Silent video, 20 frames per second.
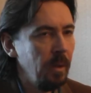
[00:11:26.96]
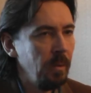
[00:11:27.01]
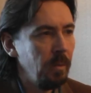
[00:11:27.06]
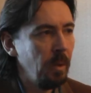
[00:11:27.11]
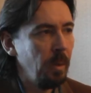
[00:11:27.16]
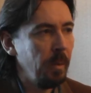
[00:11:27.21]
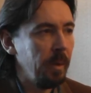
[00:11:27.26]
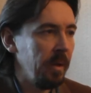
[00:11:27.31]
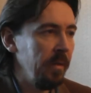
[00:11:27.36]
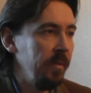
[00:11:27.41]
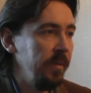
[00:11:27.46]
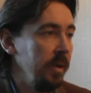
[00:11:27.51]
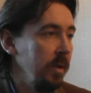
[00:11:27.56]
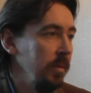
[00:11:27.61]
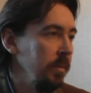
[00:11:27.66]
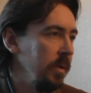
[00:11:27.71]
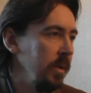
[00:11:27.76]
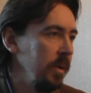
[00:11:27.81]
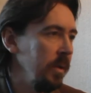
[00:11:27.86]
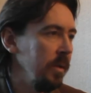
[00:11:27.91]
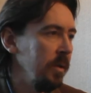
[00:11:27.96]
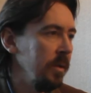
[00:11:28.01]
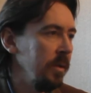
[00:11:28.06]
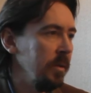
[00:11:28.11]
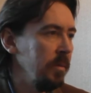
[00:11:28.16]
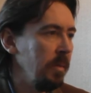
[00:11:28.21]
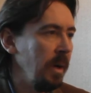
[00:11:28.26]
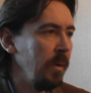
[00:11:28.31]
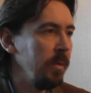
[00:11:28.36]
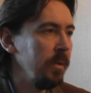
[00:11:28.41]
Well, we can film
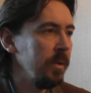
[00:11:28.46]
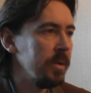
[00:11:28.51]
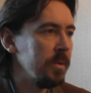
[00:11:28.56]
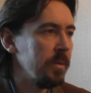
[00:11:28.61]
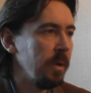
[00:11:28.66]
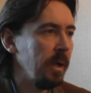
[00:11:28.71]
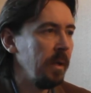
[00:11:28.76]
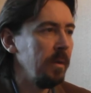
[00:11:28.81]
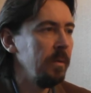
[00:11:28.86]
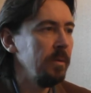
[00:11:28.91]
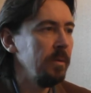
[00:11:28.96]
the mound as well.